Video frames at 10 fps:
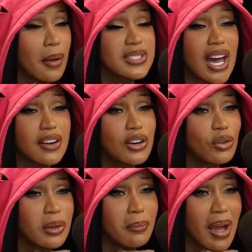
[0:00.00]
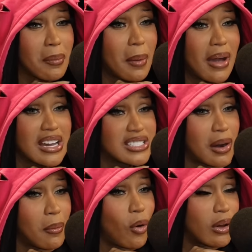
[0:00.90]
i'm tired of holding back my
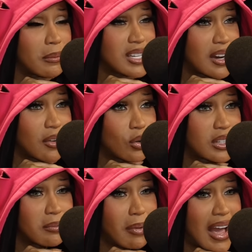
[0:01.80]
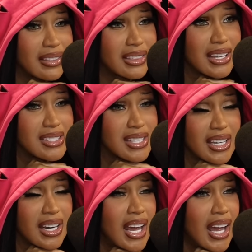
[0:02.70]
passion i'm ho- i'm tired mm-hmm. of holding back things
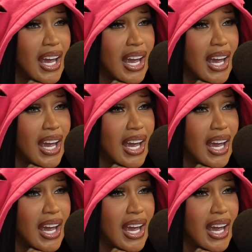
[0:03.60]
in